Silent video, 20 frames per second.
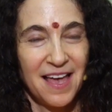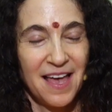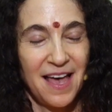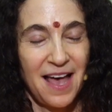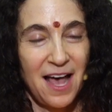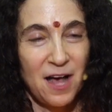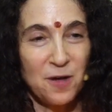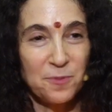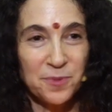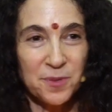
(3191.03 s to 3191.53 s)

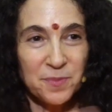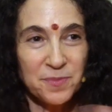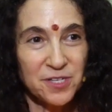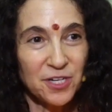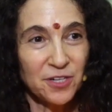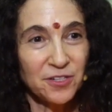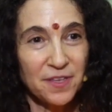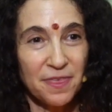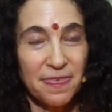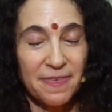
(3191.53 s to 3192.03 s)
Help them
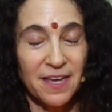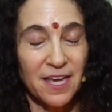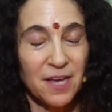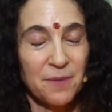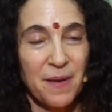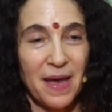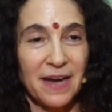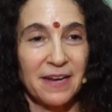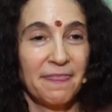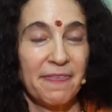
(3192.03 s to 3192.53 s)
start to think
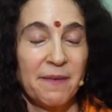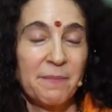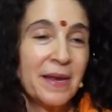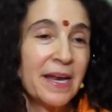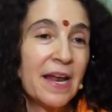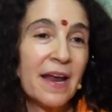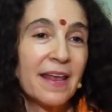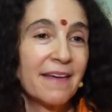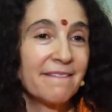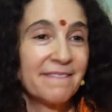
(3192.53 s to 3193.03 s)
about it. They may
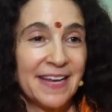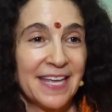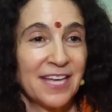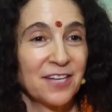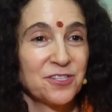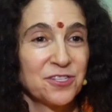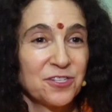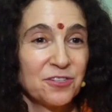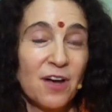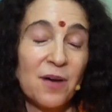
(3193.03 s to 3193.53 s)
not have an
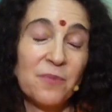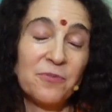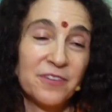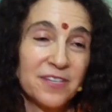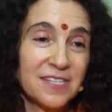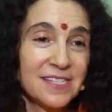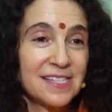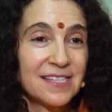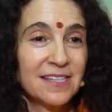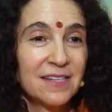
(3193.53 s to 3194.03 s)
answer,
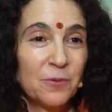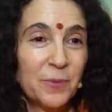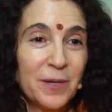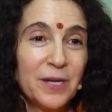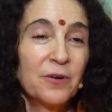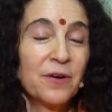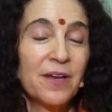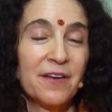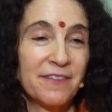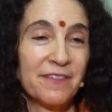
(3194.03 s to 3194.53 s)
obviously. We
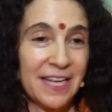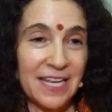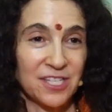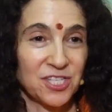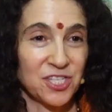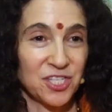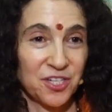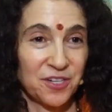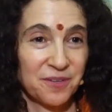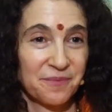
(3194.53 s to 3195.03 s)
don't have an
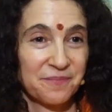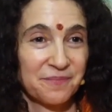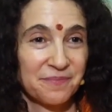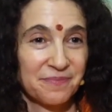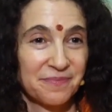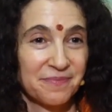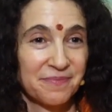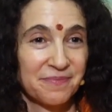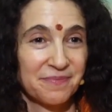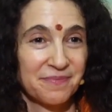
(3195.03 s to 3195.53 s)
answer.
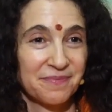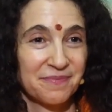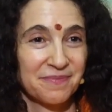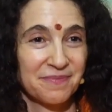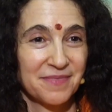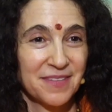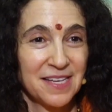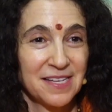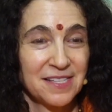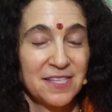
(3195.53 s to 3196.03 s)

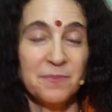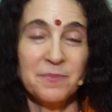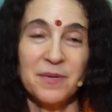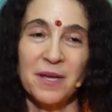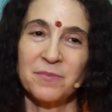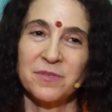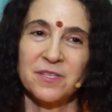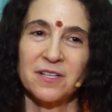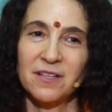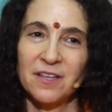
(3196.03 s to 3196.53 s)

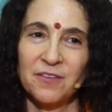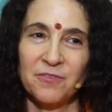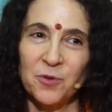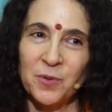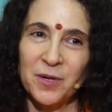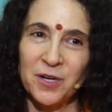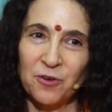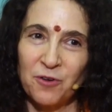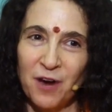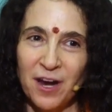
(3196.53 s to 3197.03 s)
Sometimes they'll give you
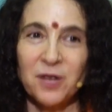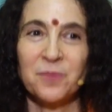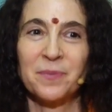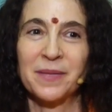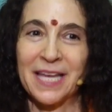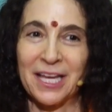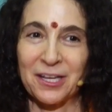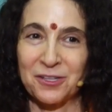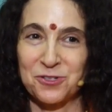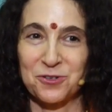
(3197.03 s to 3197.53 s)
an
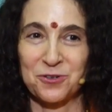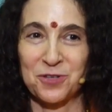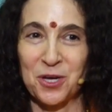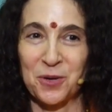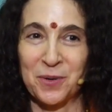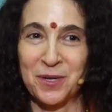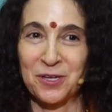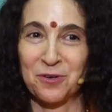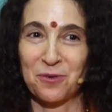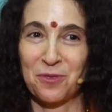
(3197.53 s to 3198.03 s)
incredible answer,
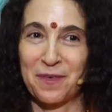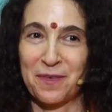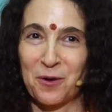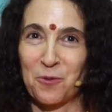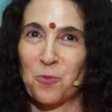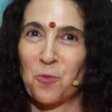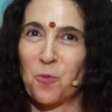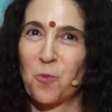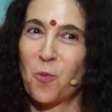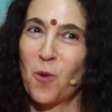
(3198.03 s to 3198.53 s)
though, and you'll think,
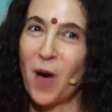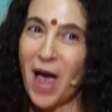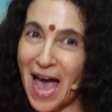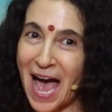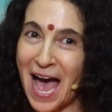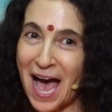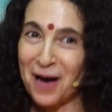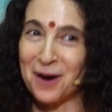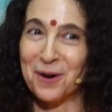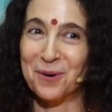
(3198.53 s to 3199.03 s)

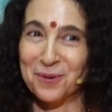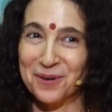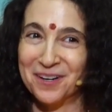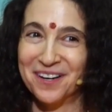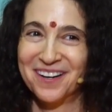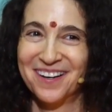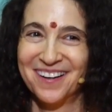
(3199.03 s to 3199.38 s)
wow,